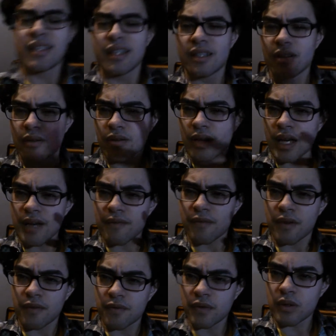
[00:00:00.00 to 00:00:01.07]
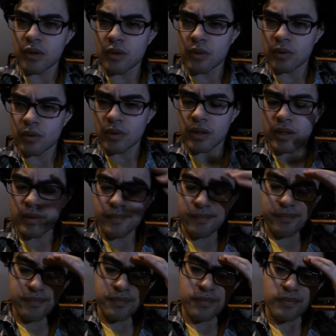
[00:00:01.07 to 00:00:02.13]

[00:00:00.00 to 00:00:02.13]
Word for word: you know, I have a few, um,